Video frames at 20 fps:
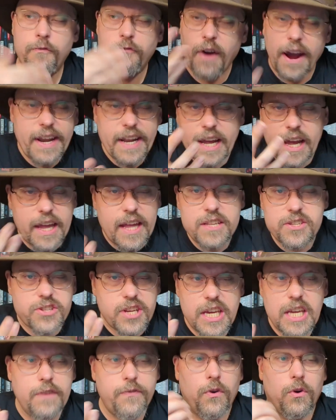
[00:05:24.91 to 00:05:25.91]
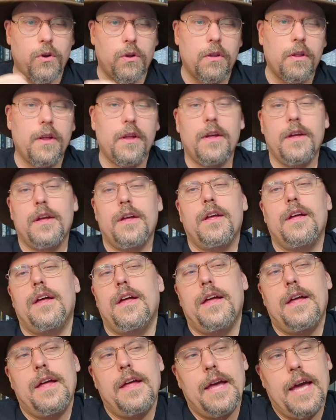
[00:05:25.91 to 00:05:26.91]
fighting against evil
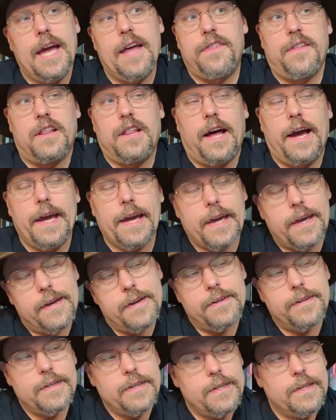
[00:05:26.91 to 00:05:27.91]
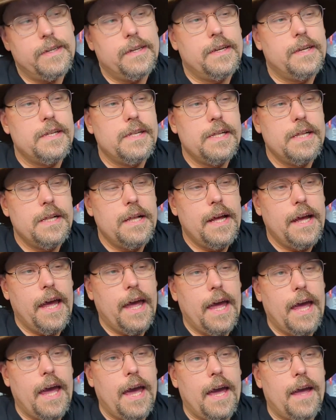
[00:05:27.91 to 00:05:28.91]
and the like.
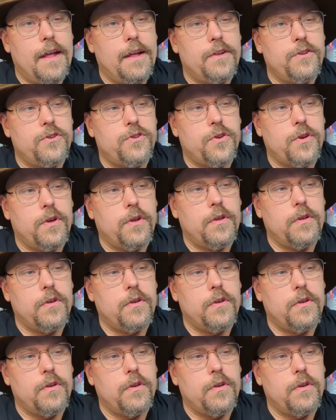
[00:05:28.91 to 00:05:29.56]
And